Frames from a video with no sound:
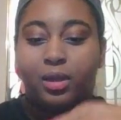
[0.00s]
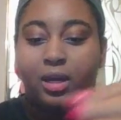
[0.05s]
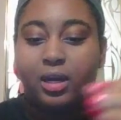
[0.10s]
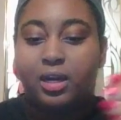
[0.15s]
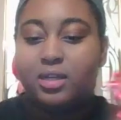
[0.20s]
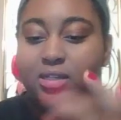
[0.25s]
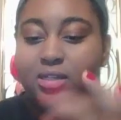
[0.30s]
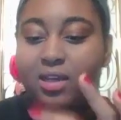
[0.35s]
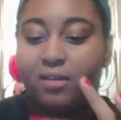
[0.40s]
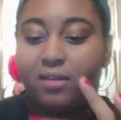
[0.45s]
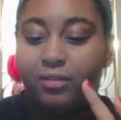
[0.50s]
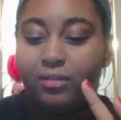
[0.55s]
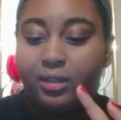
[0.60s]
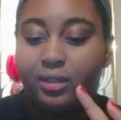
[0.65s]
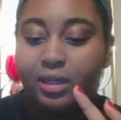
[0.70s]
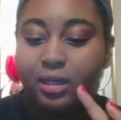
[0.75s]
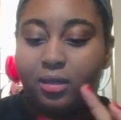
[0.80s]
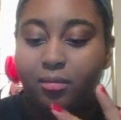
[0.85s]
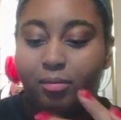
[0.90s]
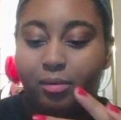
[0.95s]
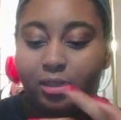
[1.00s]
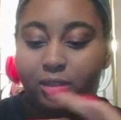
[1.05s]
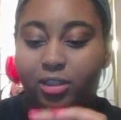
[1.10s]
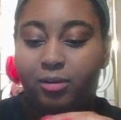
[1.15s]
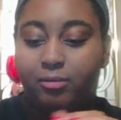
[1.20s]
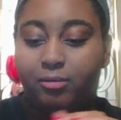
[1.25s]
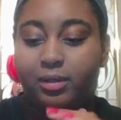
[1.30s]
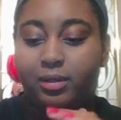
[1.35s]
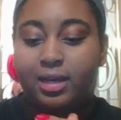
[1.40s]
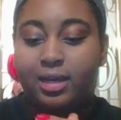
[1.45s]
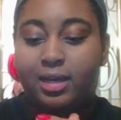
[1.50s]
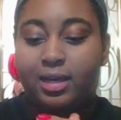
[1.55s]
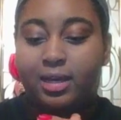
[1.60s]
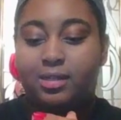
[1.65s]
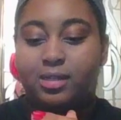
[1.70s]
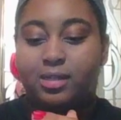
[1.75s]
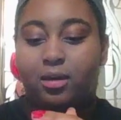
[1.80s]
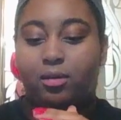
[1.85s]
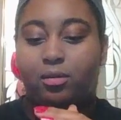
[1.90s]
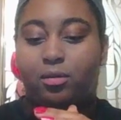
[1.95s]
and it's definitely not a brush that will
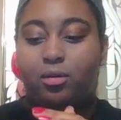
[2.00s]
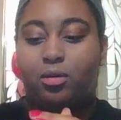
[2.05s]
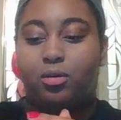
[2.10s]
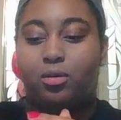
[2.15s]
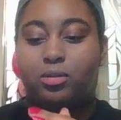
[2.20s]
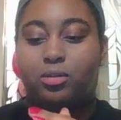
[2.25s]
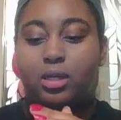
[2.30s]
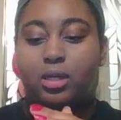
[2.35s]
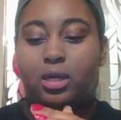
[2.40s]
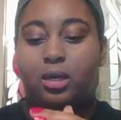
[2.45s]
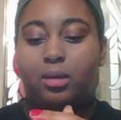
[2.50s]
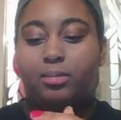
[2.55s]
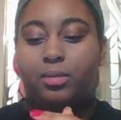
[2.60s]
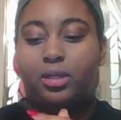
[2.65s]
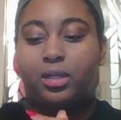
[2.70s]
last like a long time,